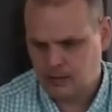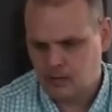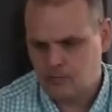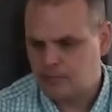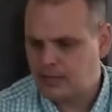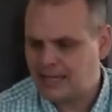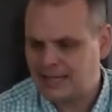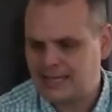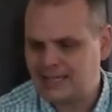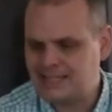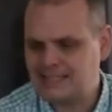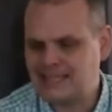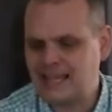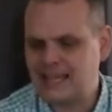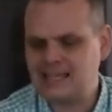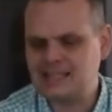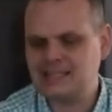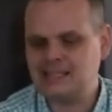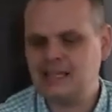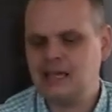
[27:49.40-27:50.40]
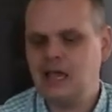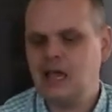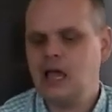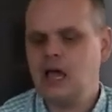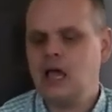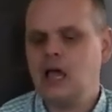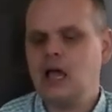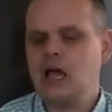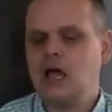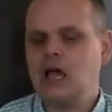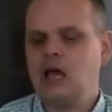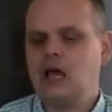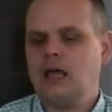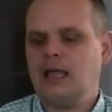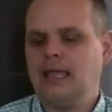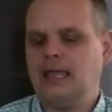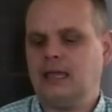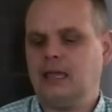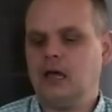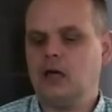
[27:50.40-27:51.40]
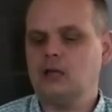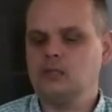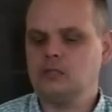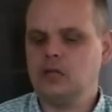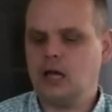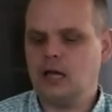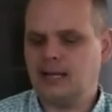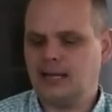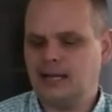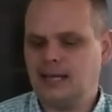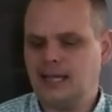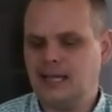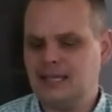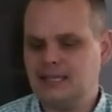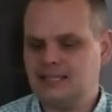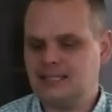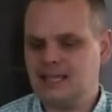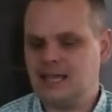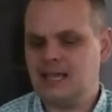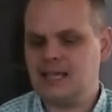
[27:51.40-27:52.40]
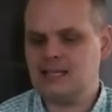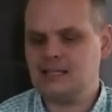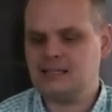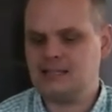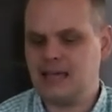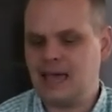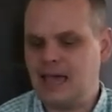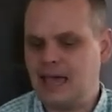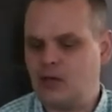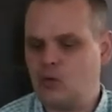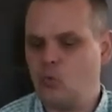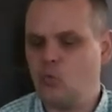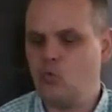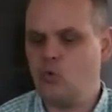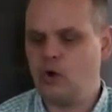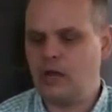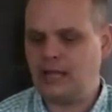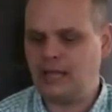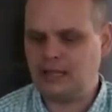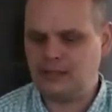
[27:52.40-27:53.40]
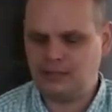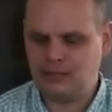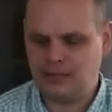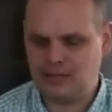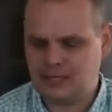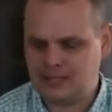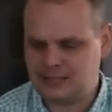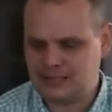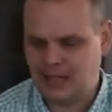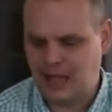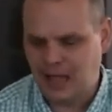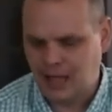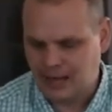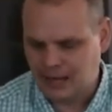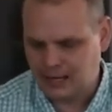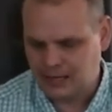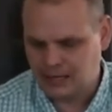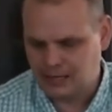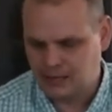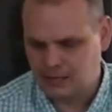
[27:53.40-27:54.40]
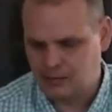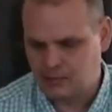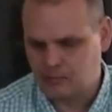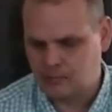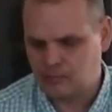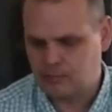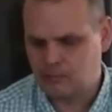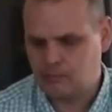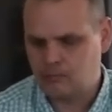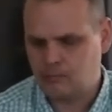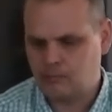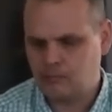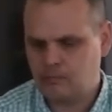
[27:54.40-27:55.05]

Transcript: But he goes on and he says that when this item